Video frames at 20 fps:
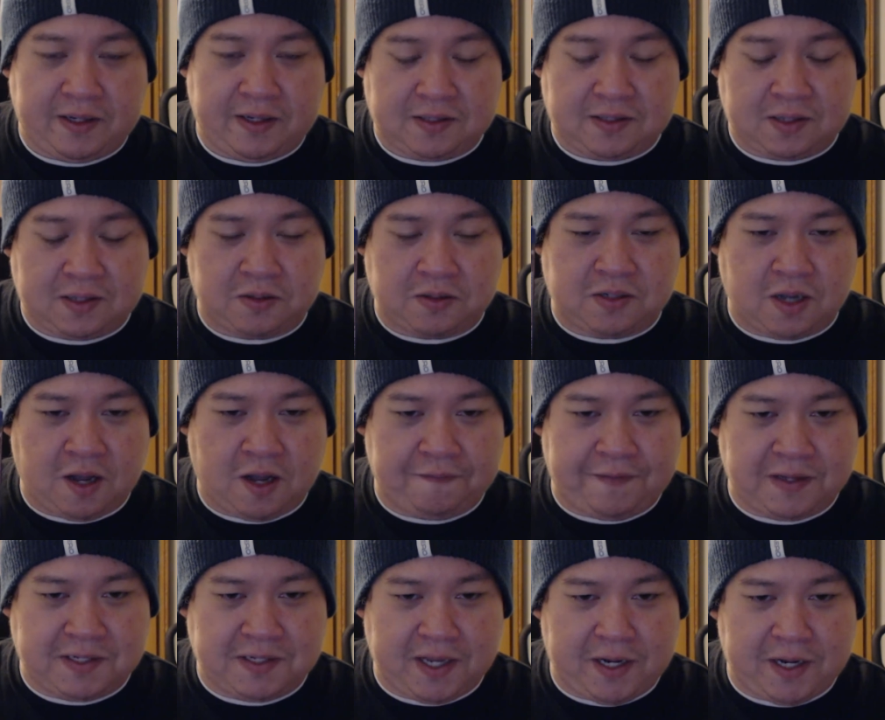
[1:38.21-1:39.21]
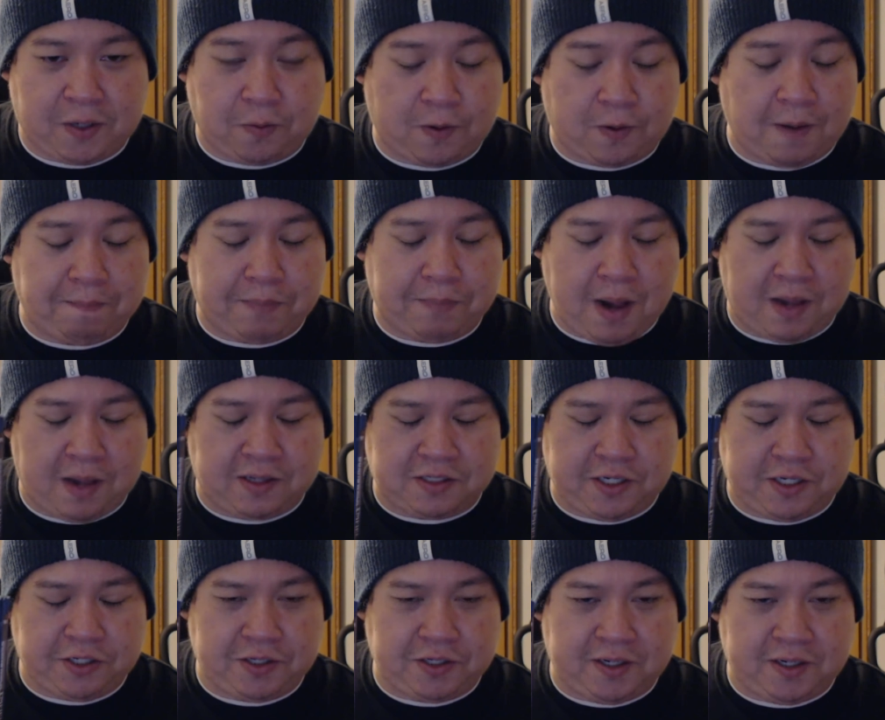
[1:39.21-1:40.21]
He starts off as a corrupt
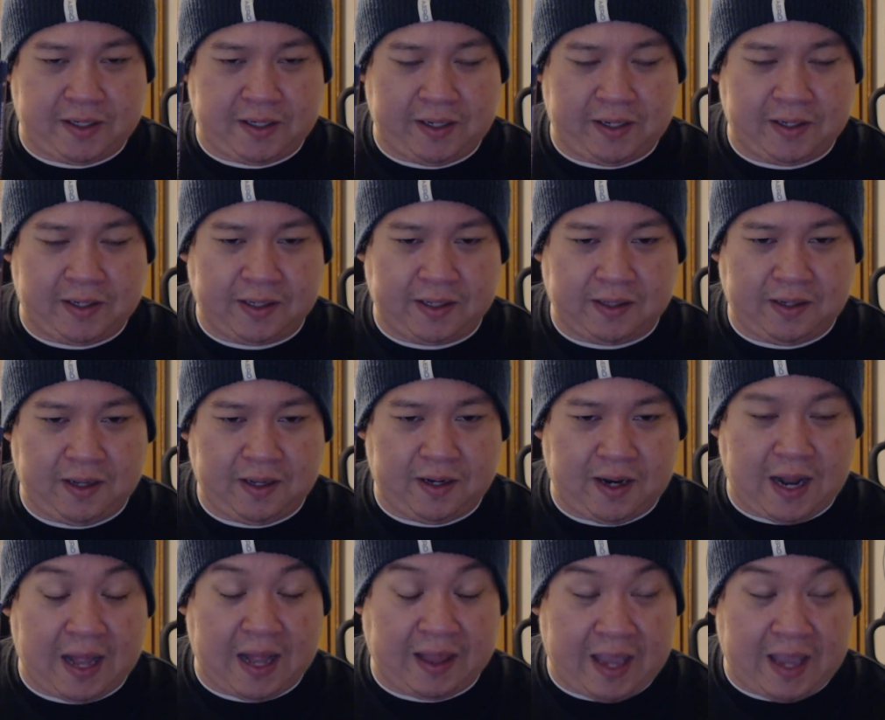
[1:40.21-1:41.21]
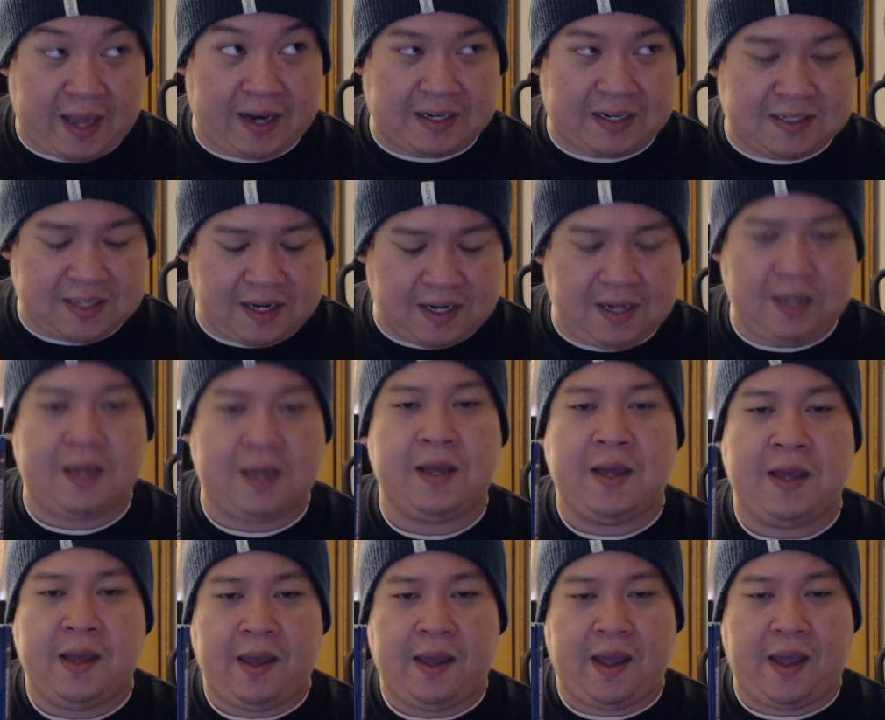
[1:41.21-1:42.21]
politician in an Atlantic city,
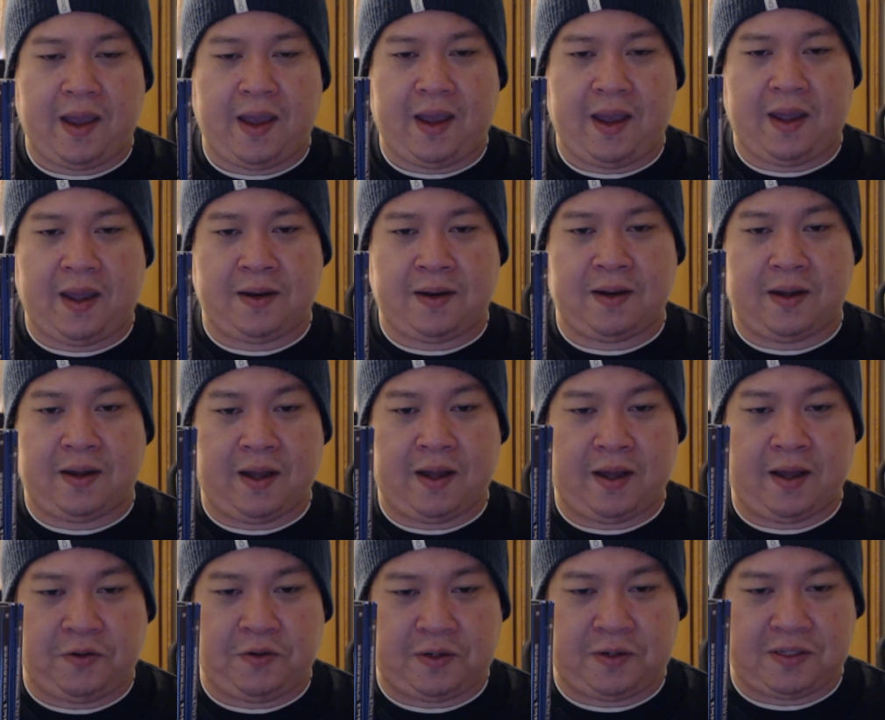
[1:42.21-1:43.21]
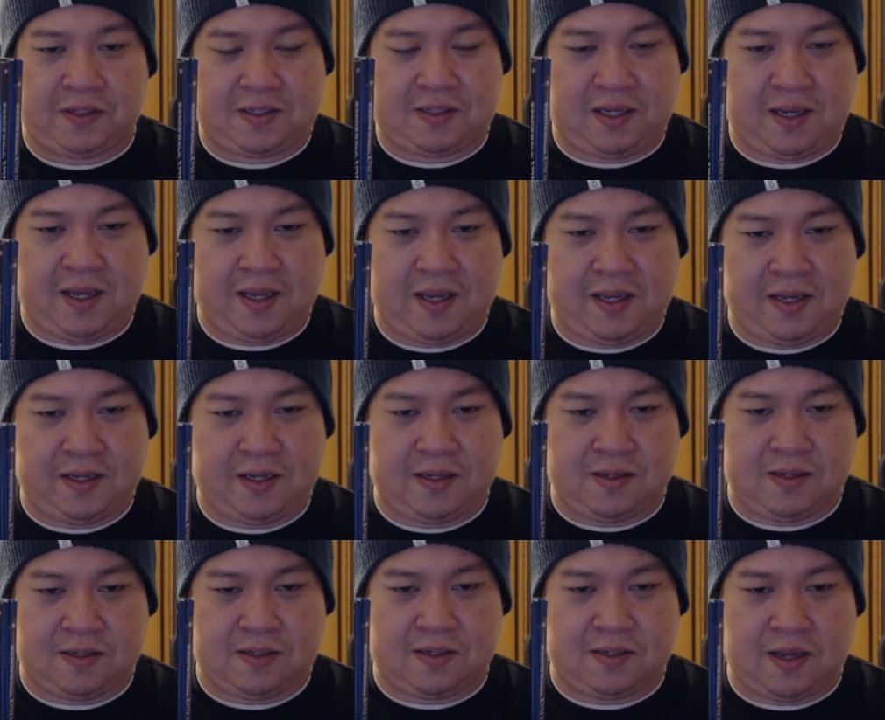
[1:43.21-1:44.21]
and you get to see
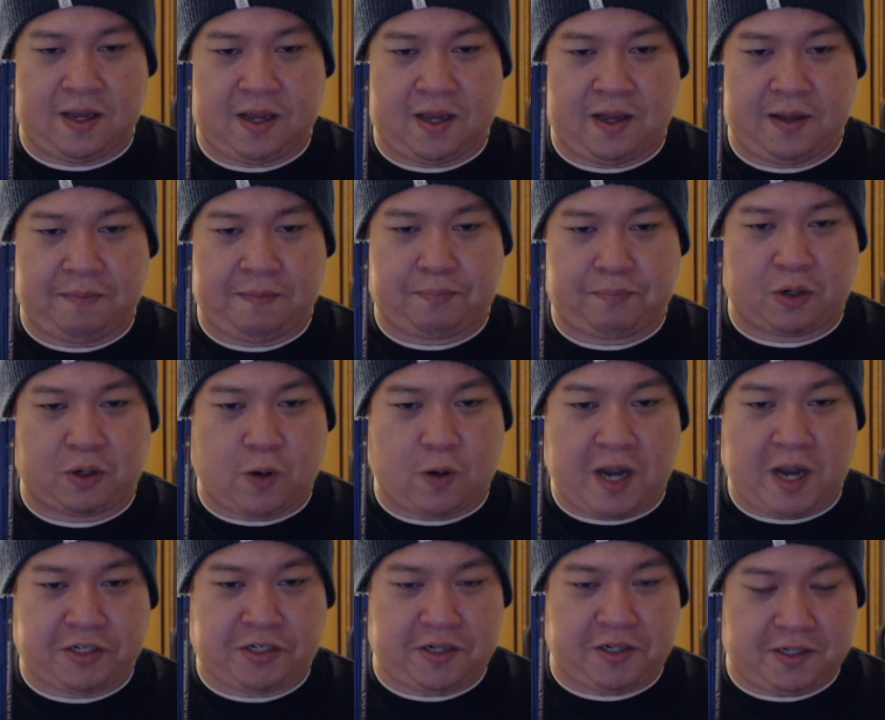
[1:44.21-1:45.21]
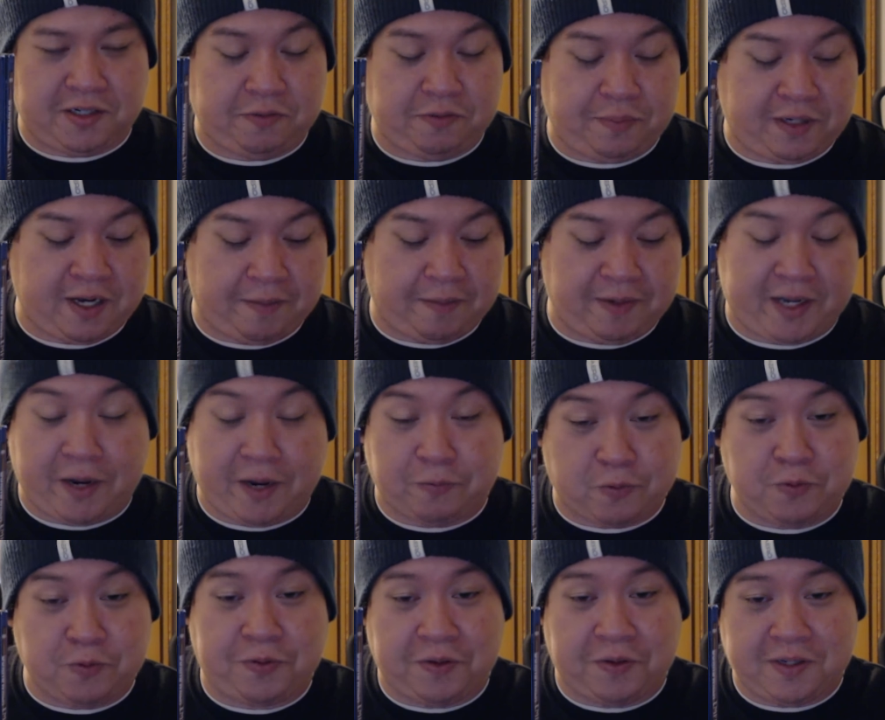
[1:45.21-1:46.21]
his progression into becoming
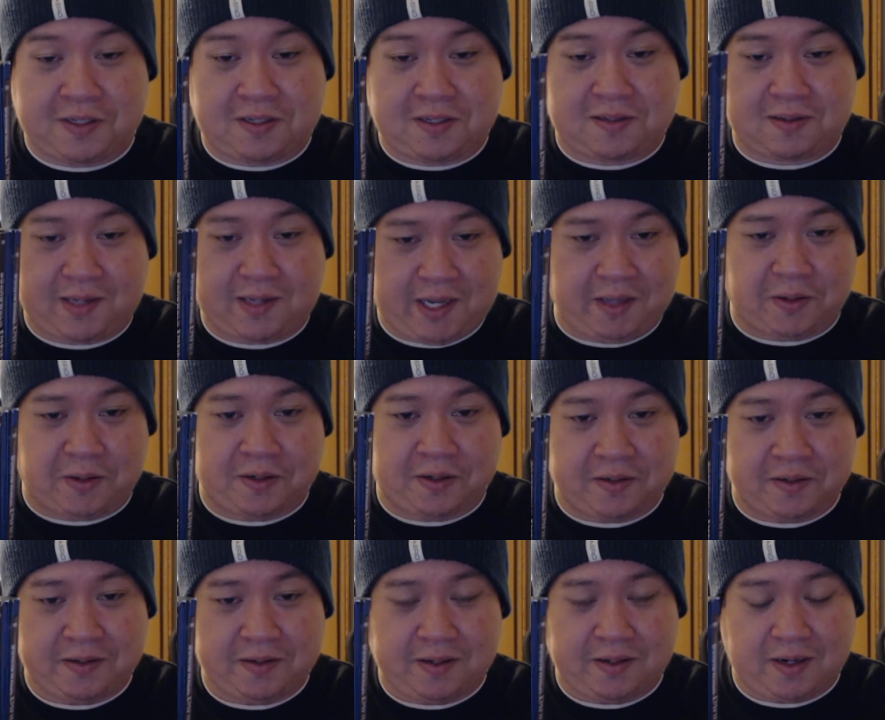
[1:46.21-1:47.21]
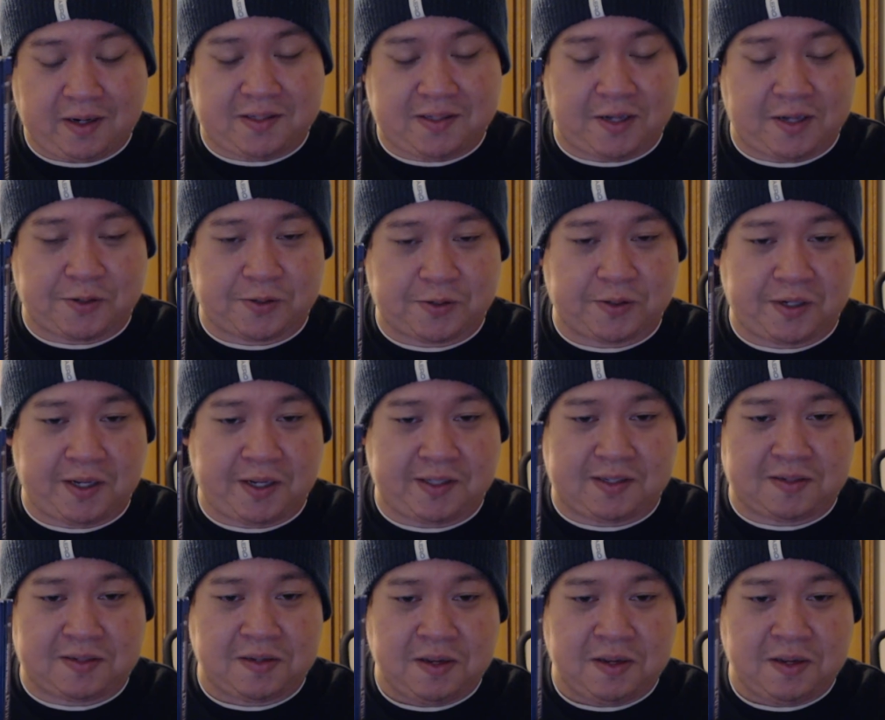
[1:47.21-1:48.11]
a ruthless killer, essentially.